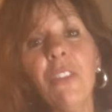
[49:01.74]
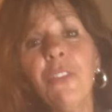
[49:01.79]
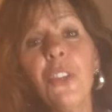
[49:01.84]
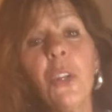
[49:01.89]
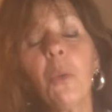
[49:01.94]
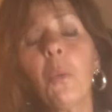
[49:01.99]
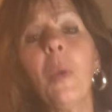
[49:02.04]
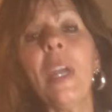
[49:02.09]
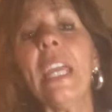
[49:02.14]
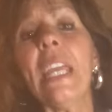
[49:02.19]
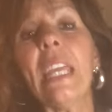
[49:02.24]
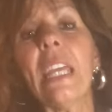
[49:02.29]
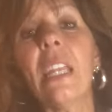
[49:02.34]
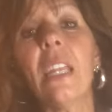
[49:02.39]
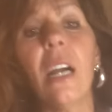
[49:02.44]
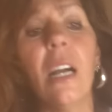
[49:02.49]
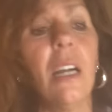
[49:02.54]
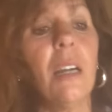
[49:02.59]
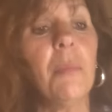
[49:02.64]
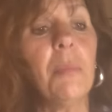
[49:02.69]
if you're weak
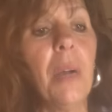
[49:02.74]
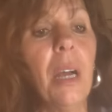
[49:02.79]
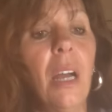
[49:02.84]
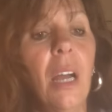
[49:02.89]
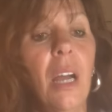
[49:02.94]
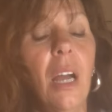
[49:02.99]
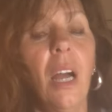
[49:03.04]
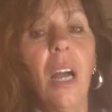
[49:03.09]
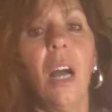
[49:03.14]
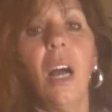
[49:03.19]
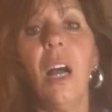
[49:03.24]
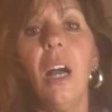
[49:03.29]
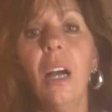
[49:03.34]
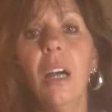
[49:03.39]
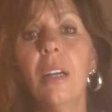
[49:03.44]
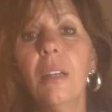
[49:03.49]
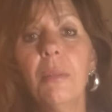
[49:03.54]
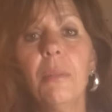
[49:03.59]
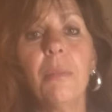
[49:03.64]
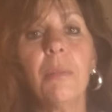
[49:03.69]
in um,
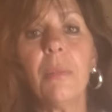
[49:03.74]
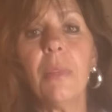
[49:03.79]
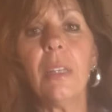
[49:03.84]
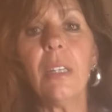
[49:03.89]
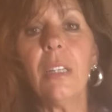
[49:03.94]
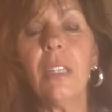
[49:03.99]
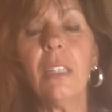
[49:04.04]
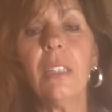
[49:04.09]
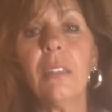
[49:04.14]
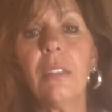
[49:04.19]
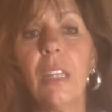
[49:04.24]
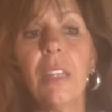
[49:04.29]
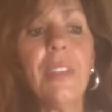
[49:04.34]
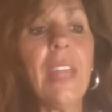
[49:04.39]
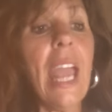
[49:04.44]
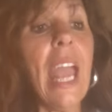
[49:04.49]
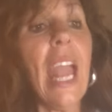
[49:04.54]
um, uh, the